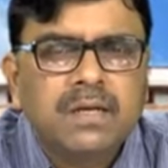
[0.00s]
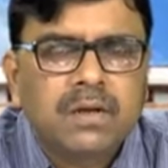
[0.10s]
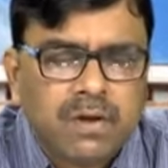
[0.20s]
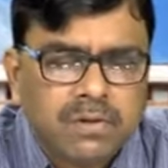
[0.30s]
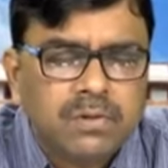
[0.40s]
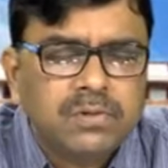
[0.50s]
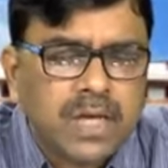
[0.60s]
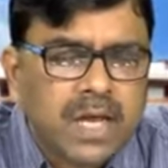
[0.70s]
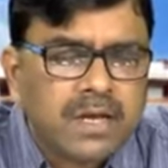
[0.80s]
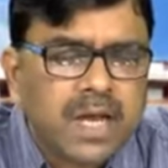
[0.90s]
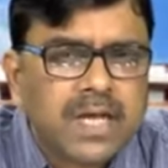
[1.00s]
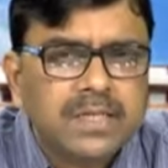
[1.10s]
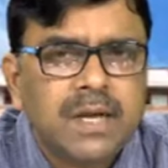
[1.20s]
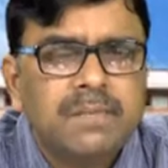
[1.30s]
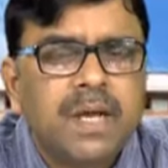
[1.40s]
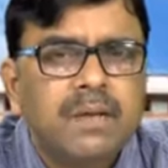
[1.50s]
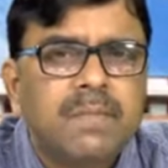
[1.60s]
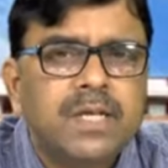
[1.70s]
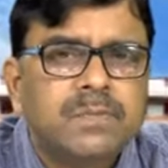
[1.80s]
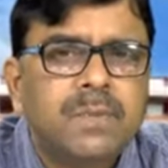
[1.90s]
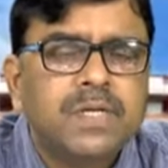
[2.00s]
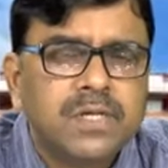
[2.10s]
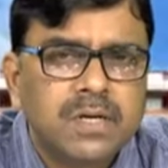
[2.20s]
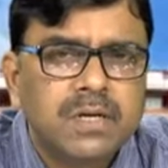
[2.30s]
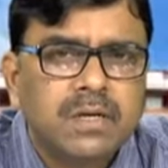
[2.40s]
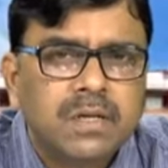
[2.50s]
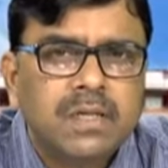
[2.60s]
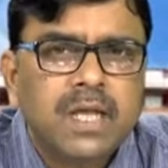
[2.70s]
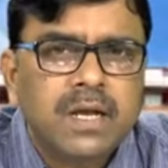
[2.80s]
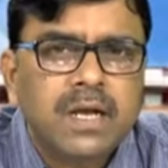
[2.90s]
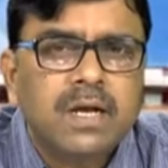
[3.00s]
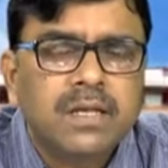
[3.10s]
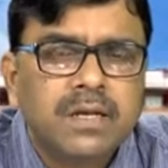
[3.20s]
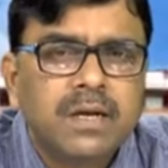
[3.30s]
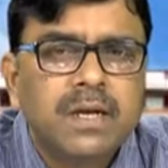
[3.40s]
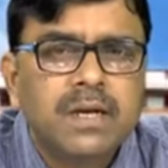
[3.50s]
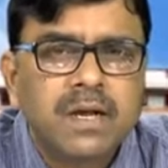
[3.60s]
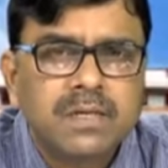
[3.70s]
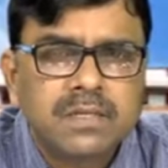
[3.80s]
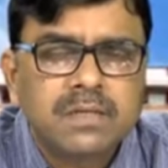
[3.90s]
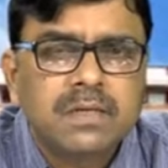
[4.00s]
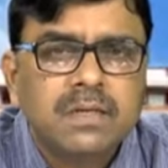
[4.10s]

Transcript: or those areas have done much better than other areas.